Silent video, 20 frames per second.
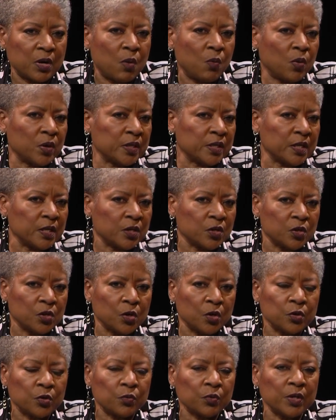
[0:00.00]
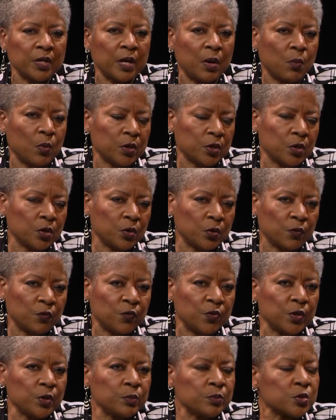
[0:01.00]
I want to get a notary. I want to go to
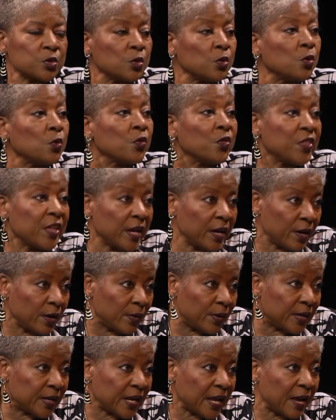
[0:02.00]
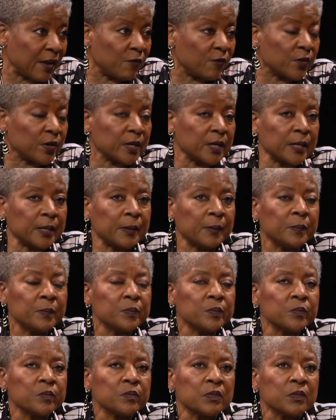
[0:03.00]
film school there in Africa.